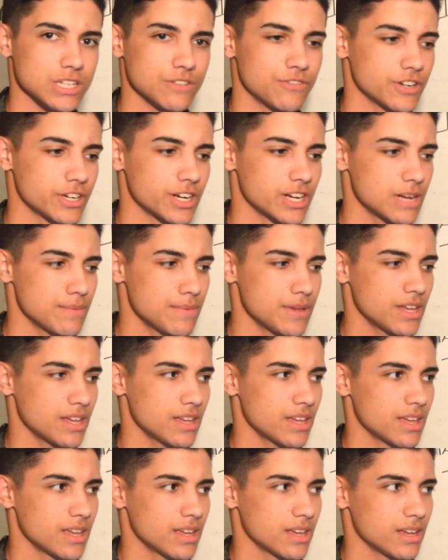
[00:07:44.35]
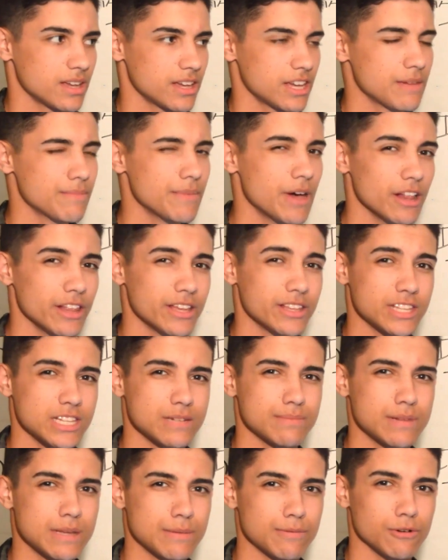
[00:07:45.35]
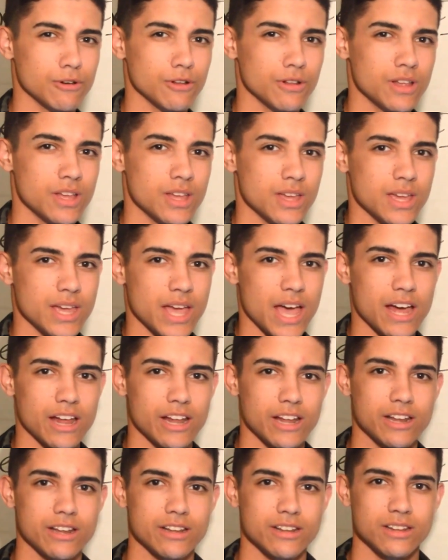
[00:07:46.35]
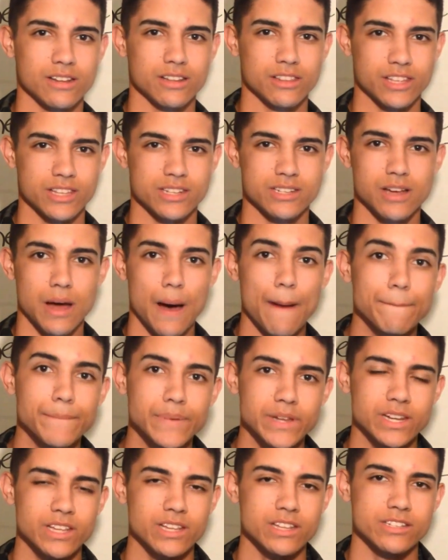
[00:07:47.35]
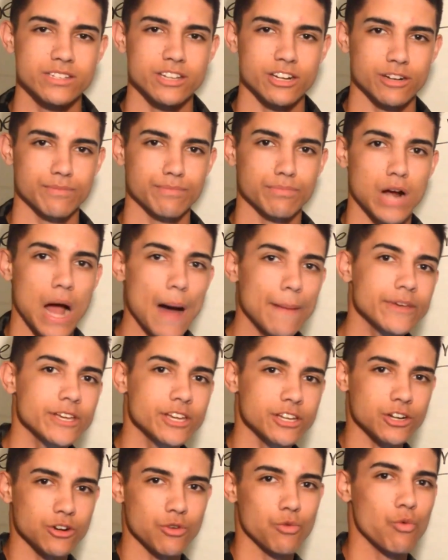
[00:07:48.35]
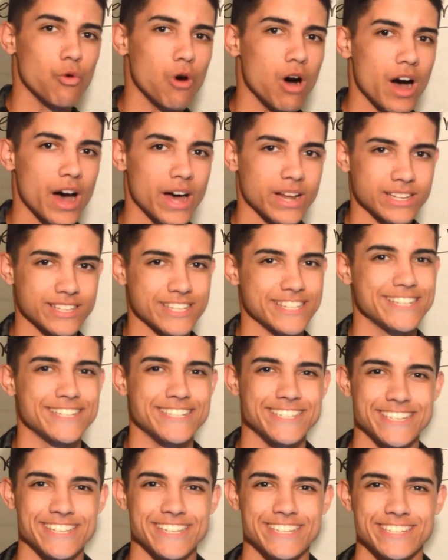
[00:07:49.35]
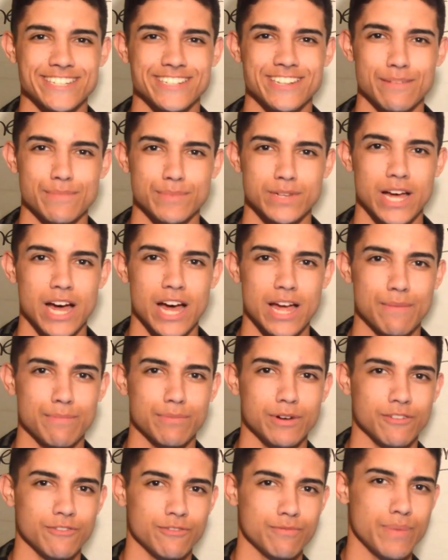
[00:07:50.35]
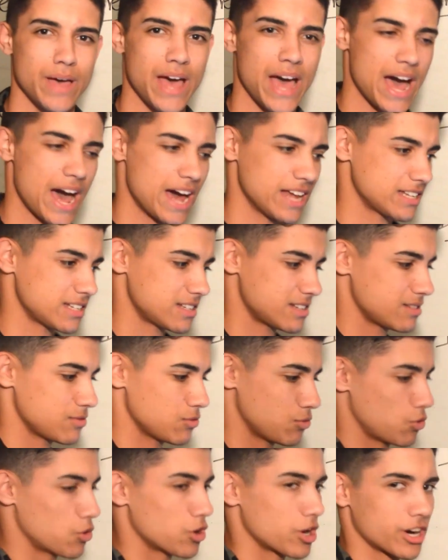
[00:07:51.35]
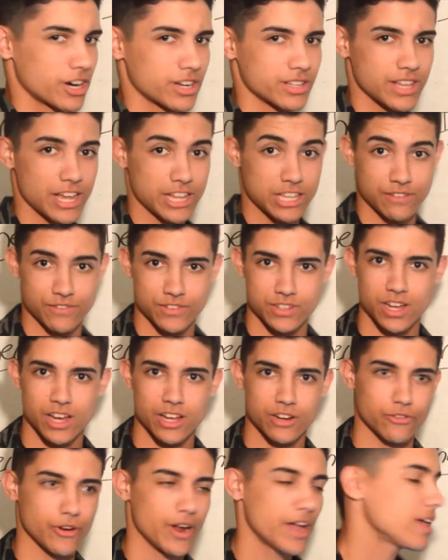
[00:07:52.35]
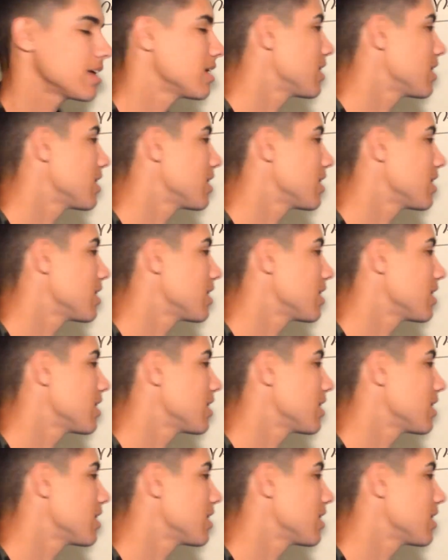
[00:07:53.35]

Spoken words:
If you're going to be emailing these people and these companies, they're probably going to want to see some type of past work that you've done, right?